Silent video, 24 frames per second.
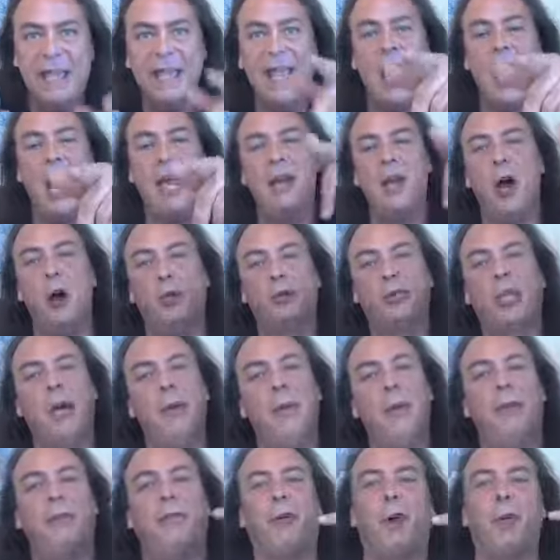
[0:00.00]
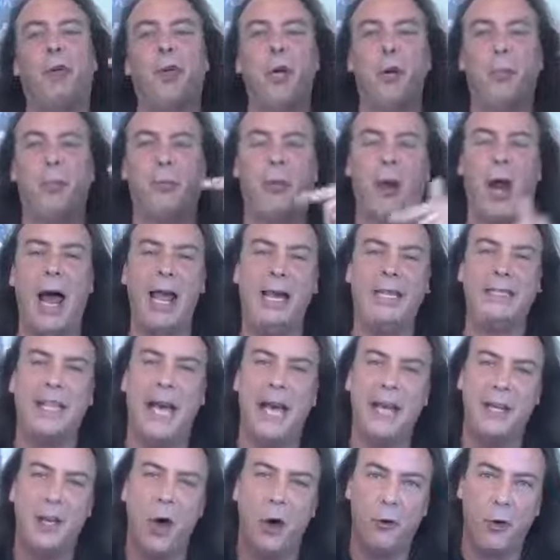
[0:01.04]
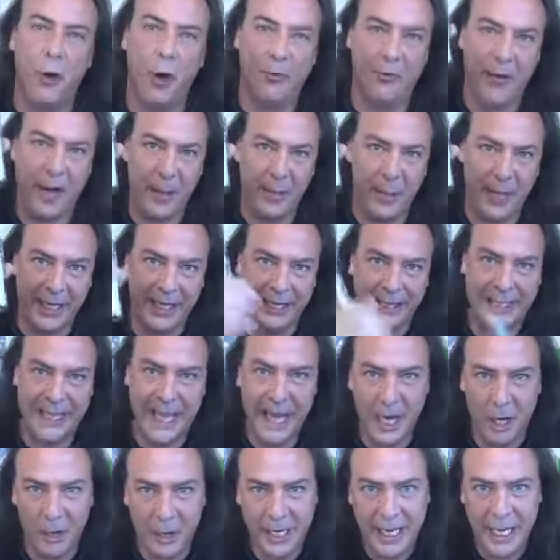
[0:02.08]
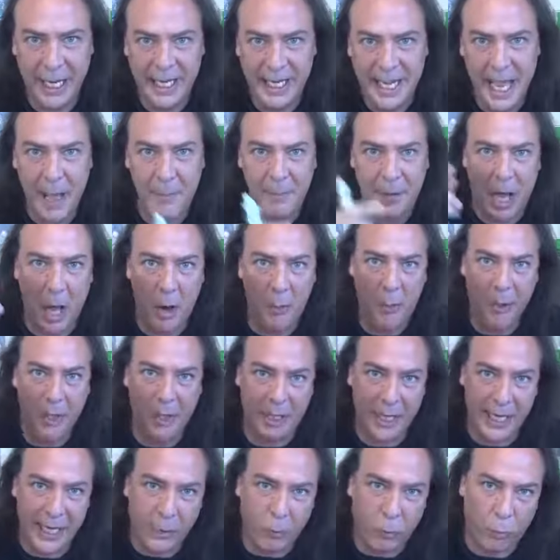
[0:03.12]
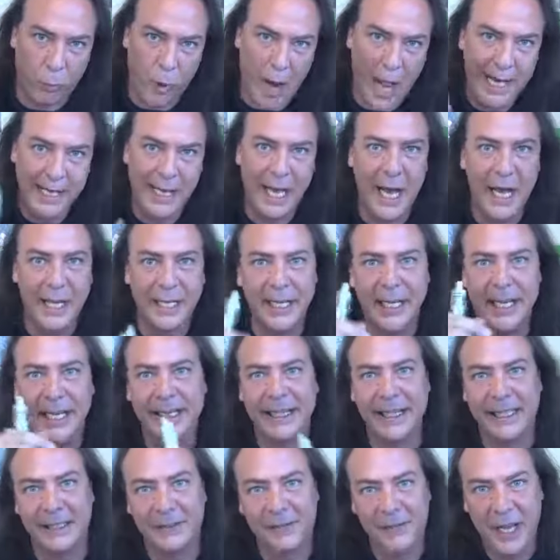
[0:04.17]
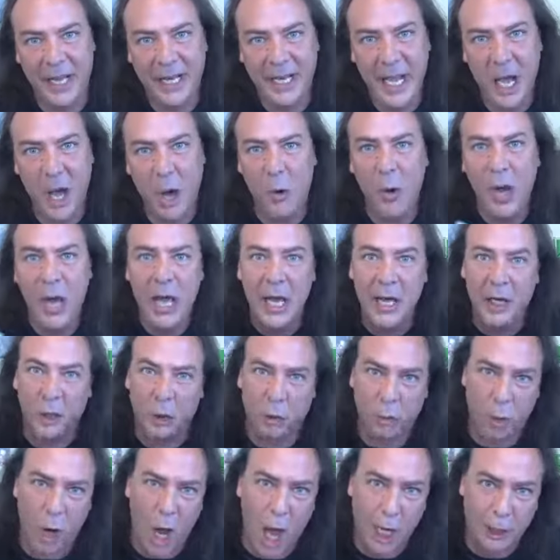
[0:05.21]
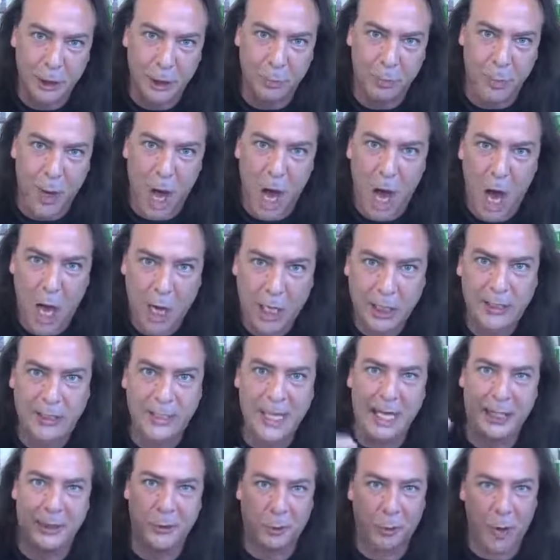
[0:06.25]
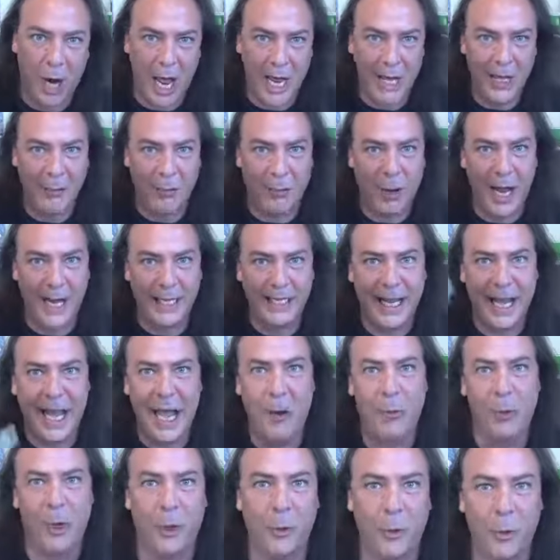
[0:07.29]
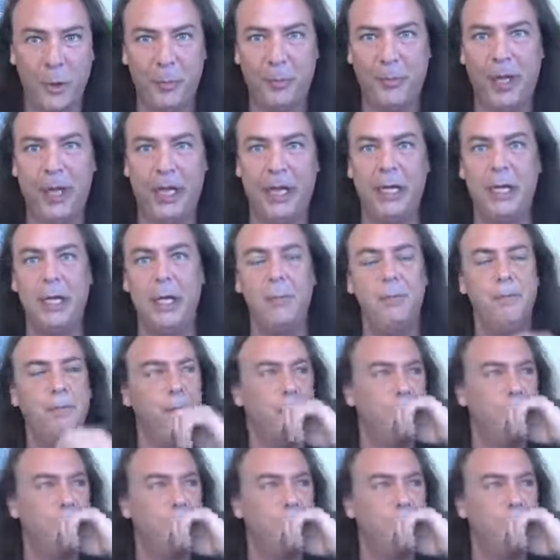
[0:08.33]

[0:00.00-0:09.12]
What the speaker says: Now I know it's going to be for a good price. I don't know if anybody is carrying it yet, but I'll put a link right underneath this video. Crotch box, that's right down where it would be.